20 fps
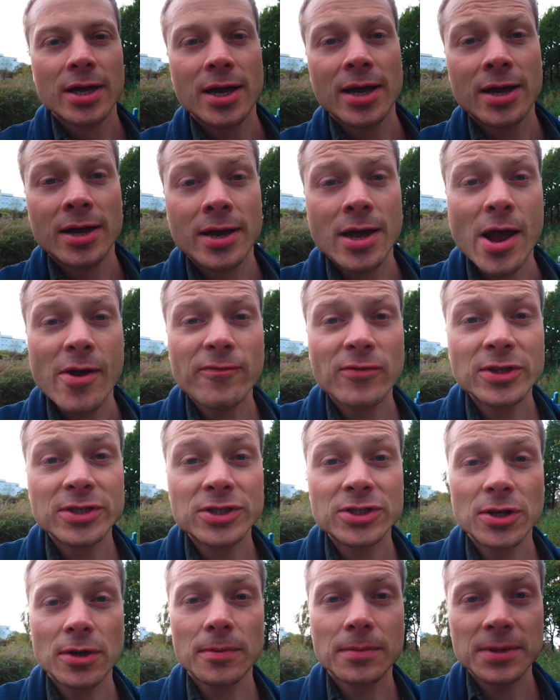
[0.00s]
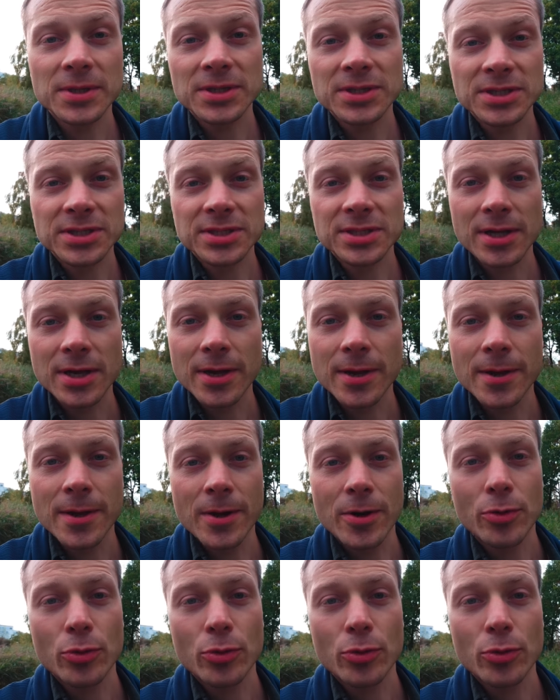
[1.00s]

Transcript: Uh, every service uh,